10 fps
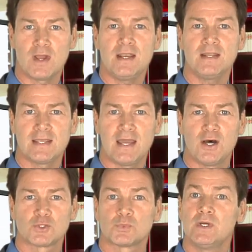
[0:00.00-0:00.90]
credit
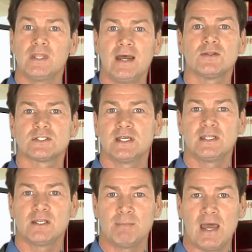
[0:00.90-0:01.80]
accounts with
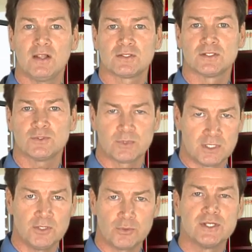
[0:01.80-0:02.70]
outstanding balances,
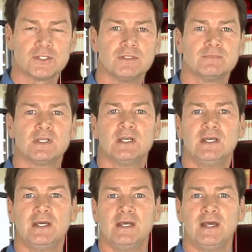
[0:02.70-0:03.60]
within reason,
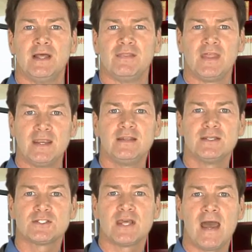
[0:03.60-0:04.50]
than it
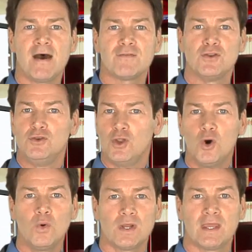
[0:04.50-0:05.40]
is to have
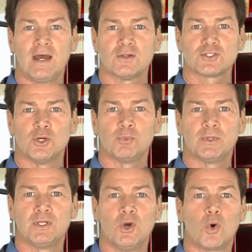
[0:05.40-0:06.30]
no accounts
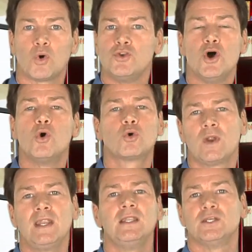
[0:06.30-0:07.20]
open or no
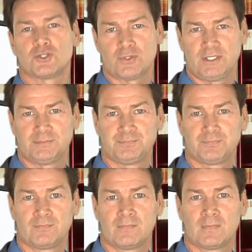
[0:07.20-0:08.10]
credit history.
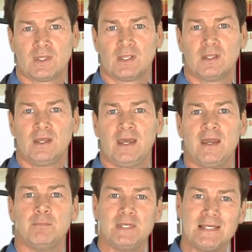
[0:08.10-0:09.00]

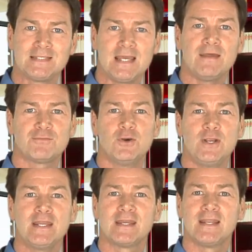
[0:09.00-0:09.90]
Okay? Being
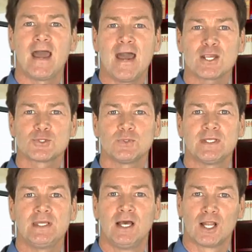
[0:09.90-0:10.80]
debt-free can
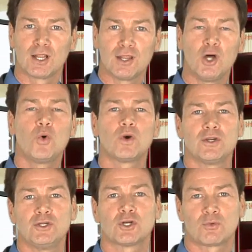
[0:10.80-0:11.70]
actually
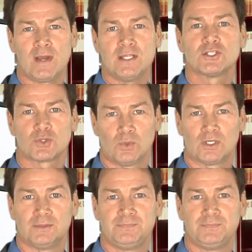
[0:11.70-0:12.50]
lower your credit score.